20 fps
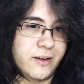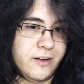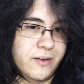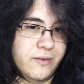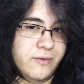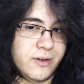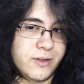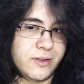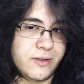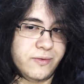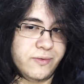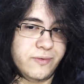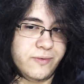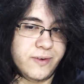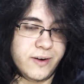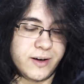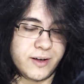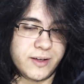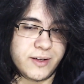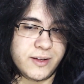What the
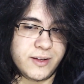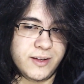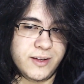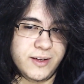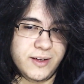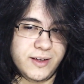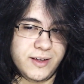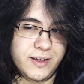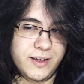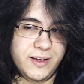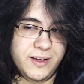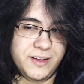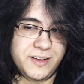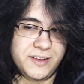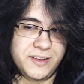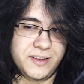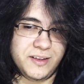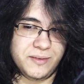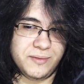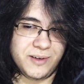fuck is
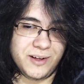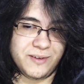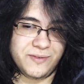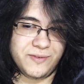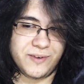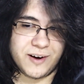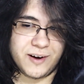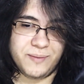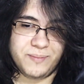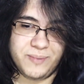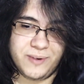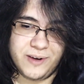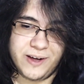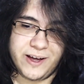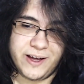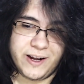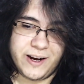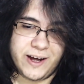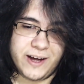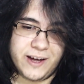this motherfucker
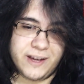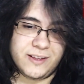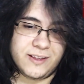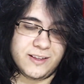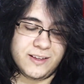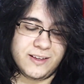playing at?